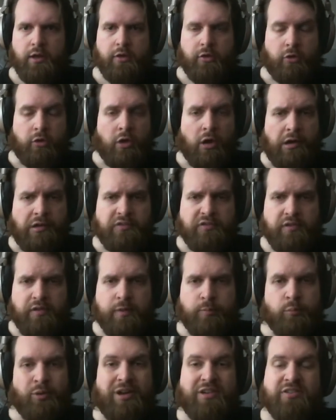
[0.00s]
you're
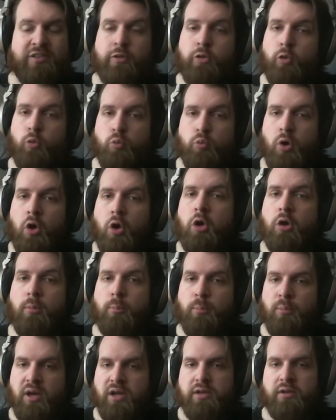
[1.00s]
constantly pressing the
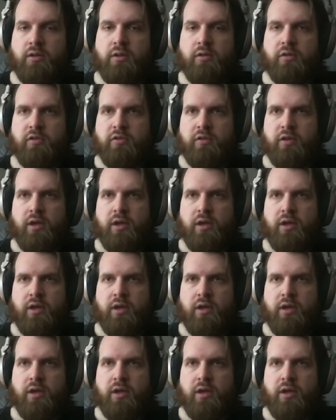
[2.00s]
wrong buttons.